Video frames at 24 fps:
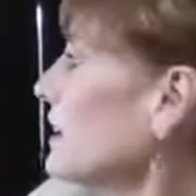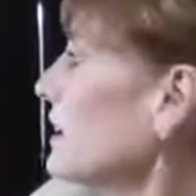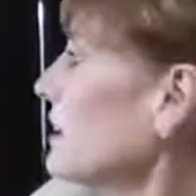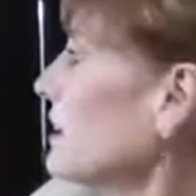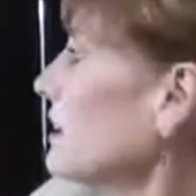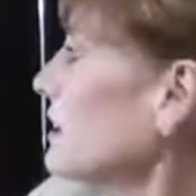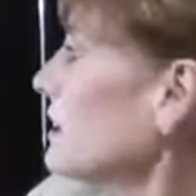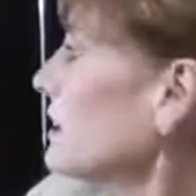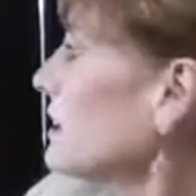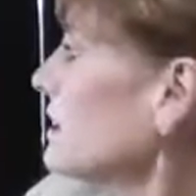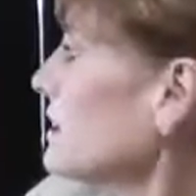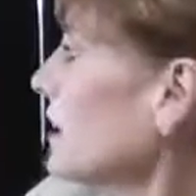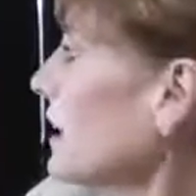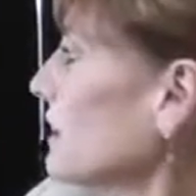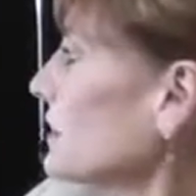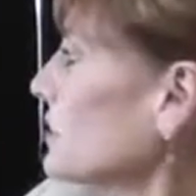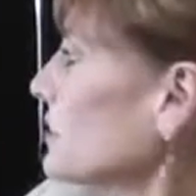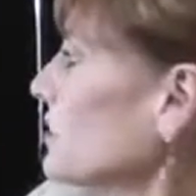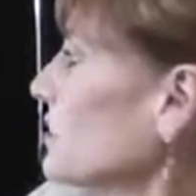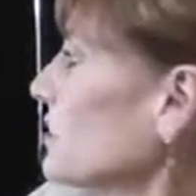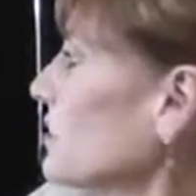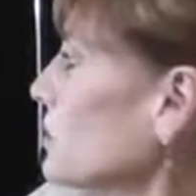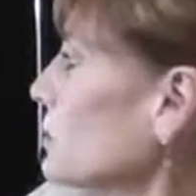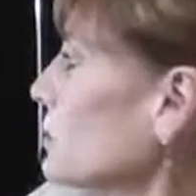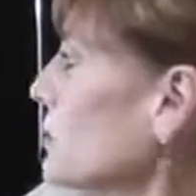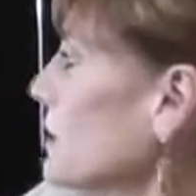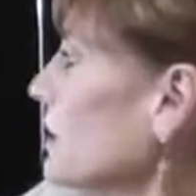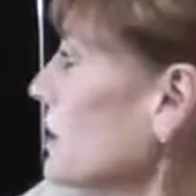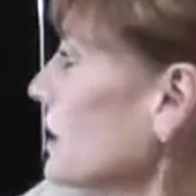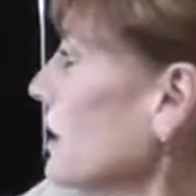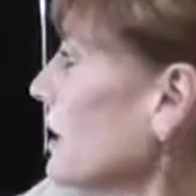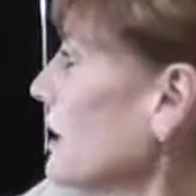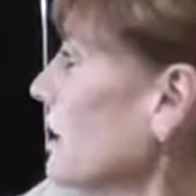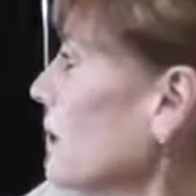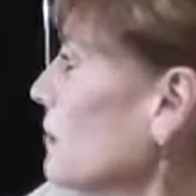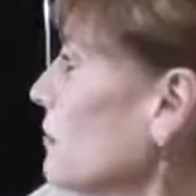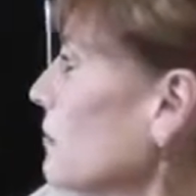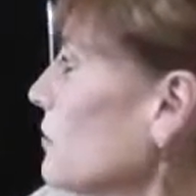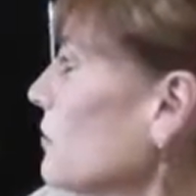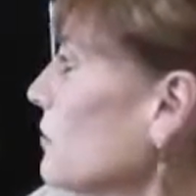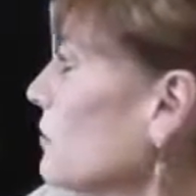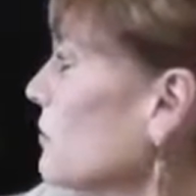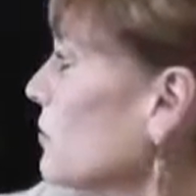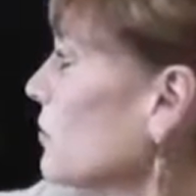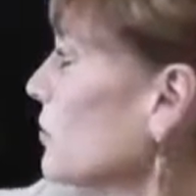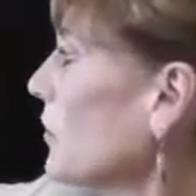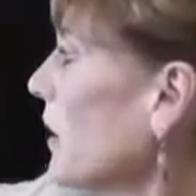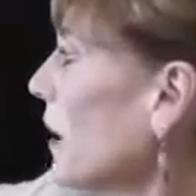The toxins are being kind
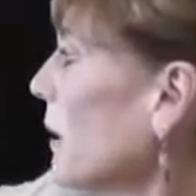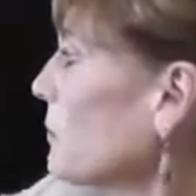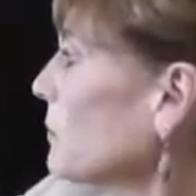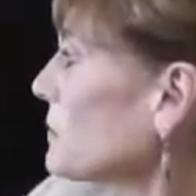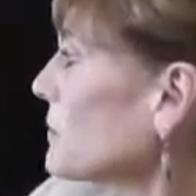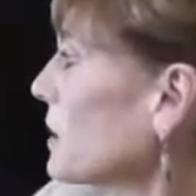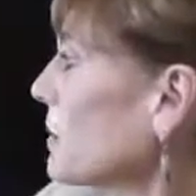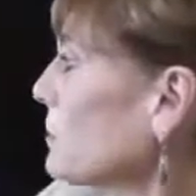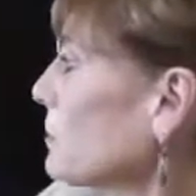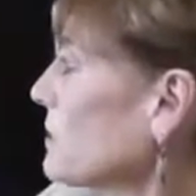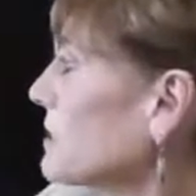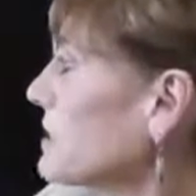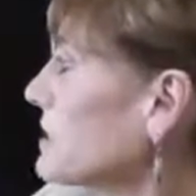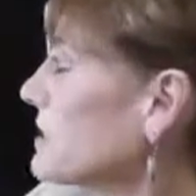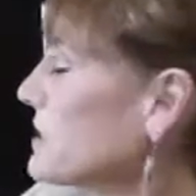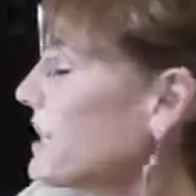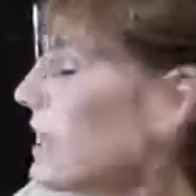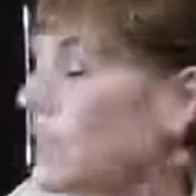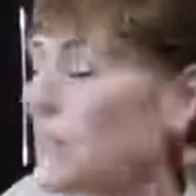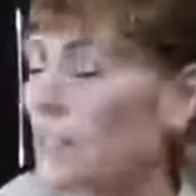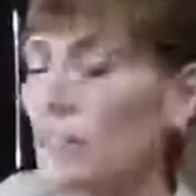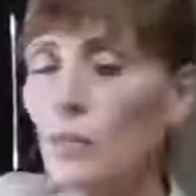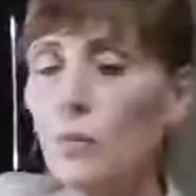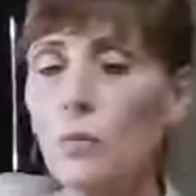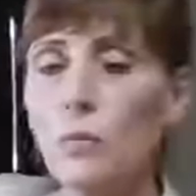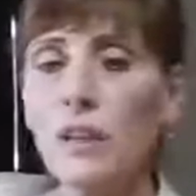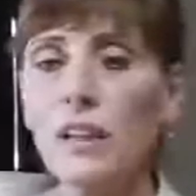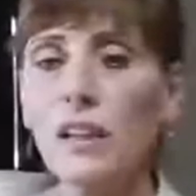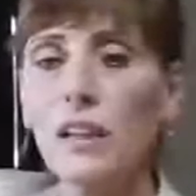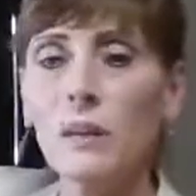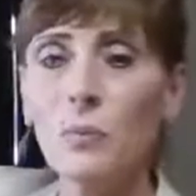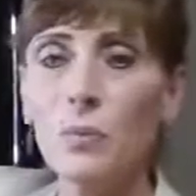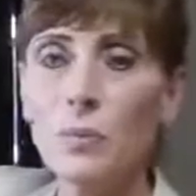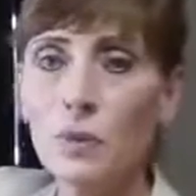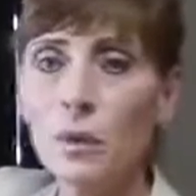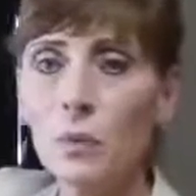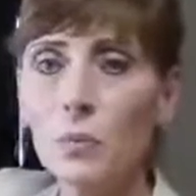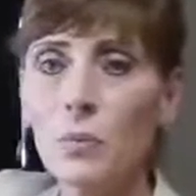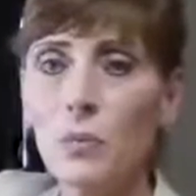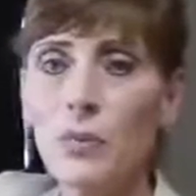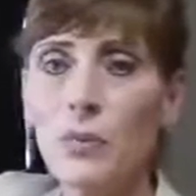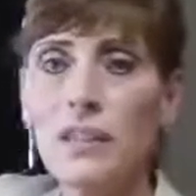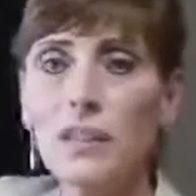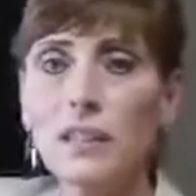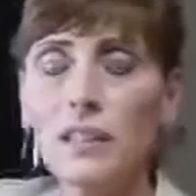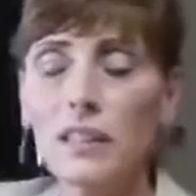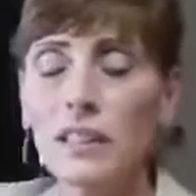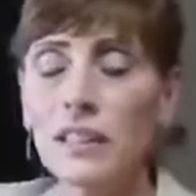of wrapped up and taken away
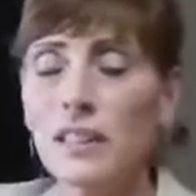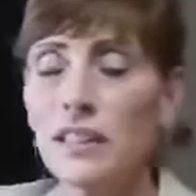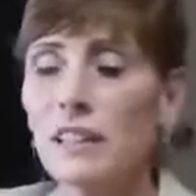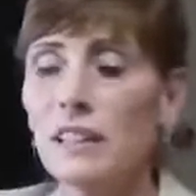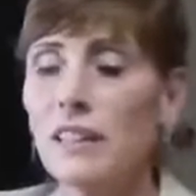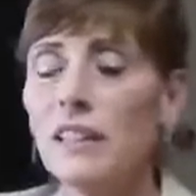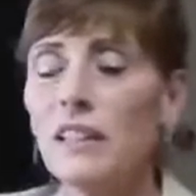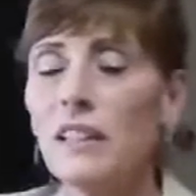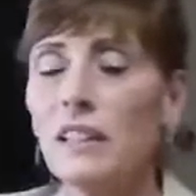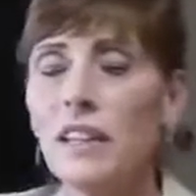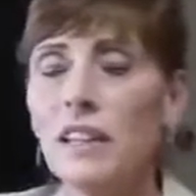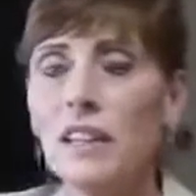appropriately.